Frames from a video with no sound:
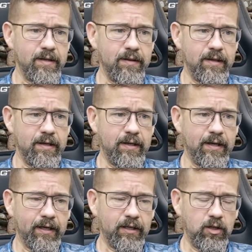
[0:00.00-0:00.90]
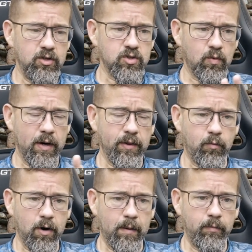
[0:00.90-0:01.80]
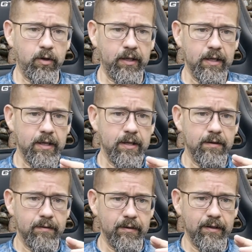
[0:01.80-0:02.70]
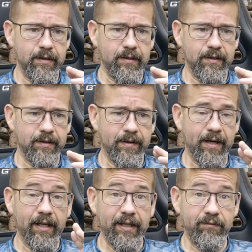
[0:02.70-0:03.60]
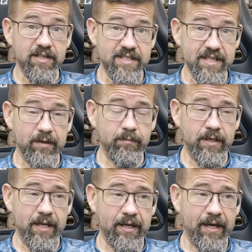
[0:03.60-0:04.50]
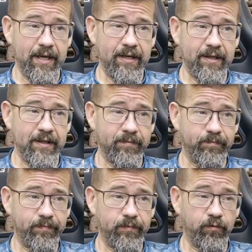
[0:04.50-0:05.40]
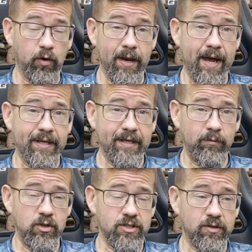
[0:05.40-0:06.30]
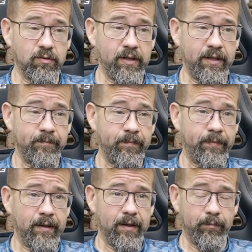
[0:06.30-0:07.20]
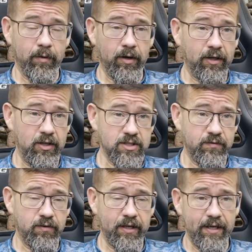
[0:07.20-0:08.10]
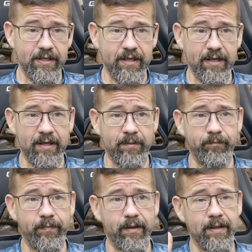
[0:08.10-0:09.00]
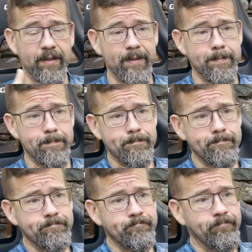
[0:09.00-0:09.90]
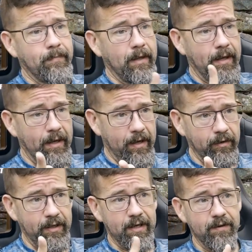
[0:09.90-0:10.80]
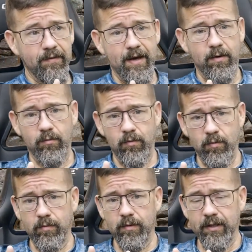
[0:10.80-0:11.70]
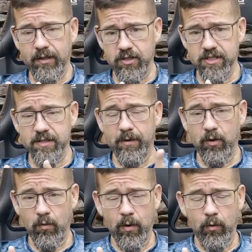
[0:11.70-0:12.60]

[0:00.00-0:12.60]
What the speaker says: that I can use around the property, that I can leave it set up dedicated for nighttime use only. I'm not going to use it for daytime. And I'll get into that in just a minute why I